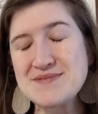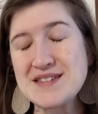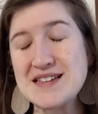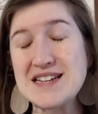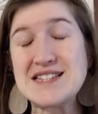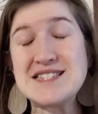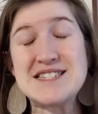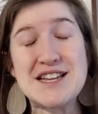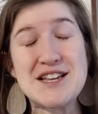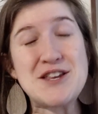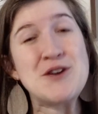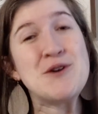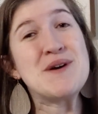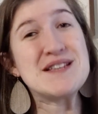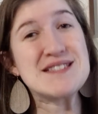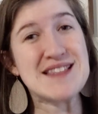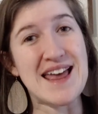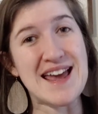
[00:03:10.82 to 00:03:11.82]

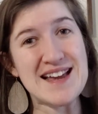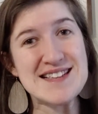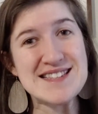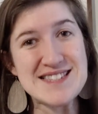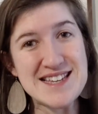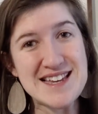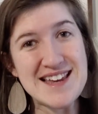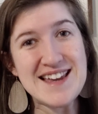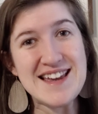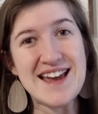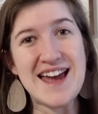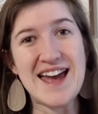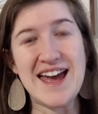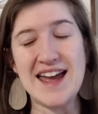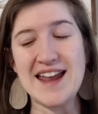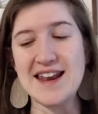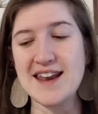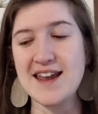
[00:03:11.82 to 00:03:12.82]
continue his legacy
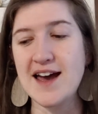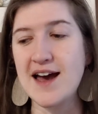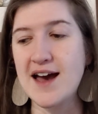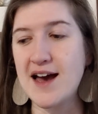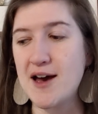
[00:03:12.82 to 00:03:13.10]
and